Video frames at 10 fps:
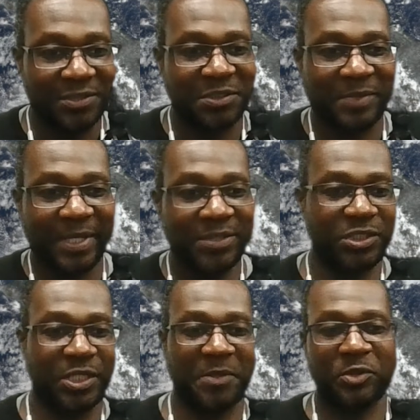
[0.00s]
Awesome,
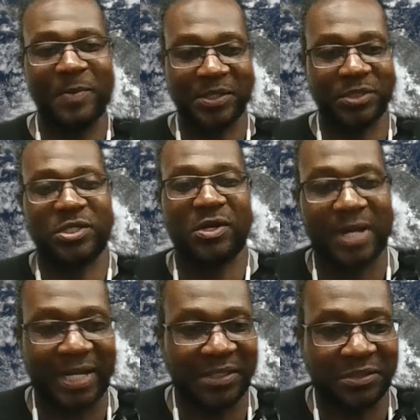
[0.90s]
man. Should let him know about the
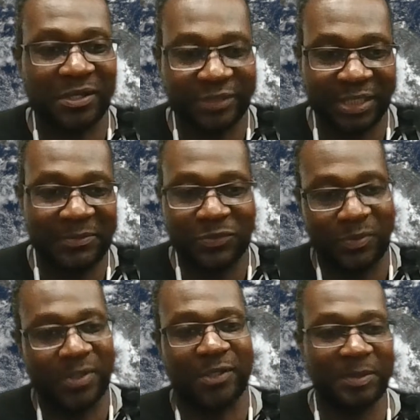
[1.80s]
channel. I'd like to talk to him
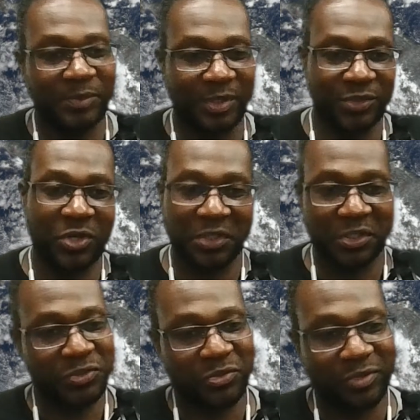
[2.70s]
as well. Maybe you could
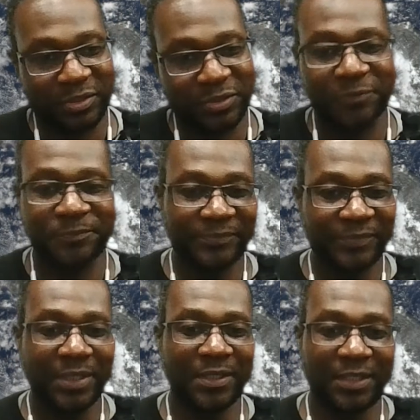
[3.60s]
join the Discord too.
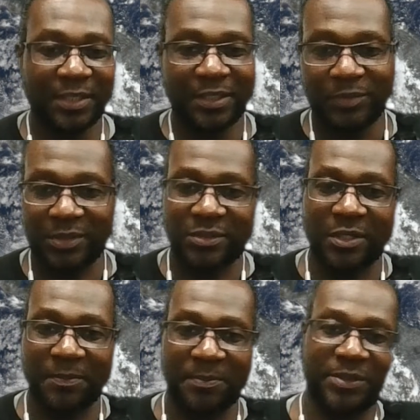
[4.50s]
You can
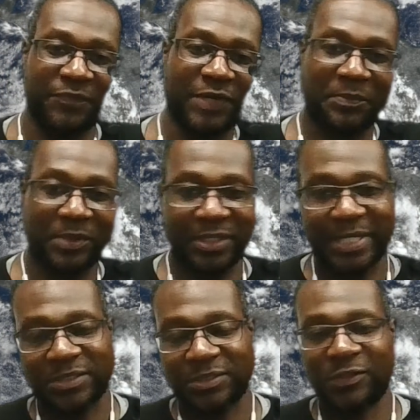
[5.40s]
start developing
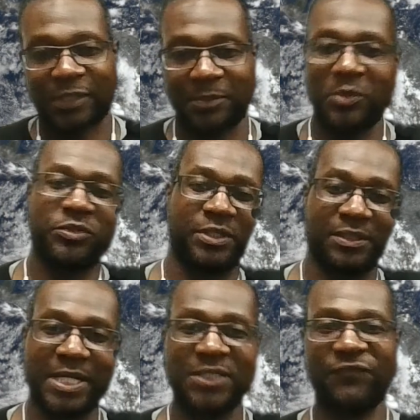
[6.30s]
a nice little
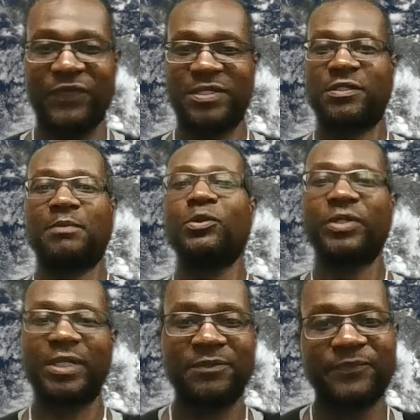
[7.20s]
community, a nice physics
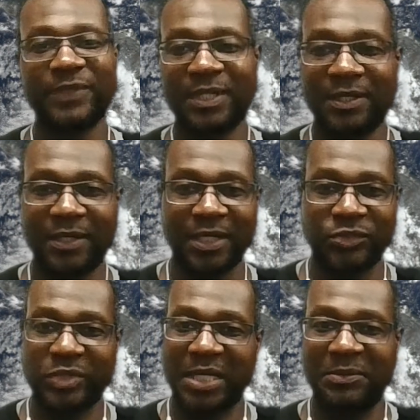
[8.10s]
community,
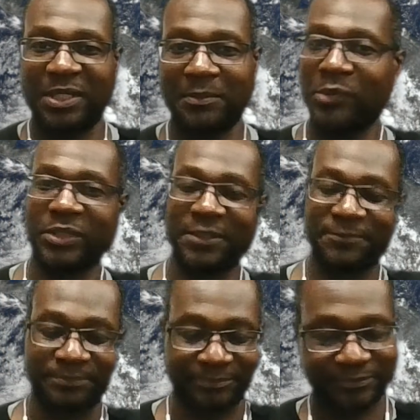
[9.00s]
astronomy
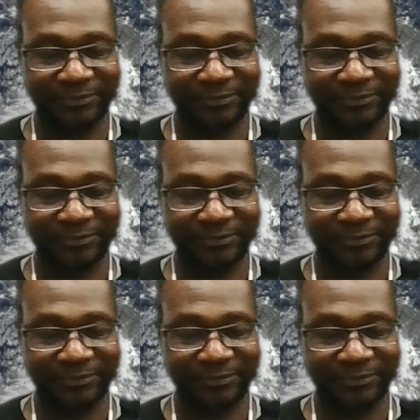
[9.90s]
community.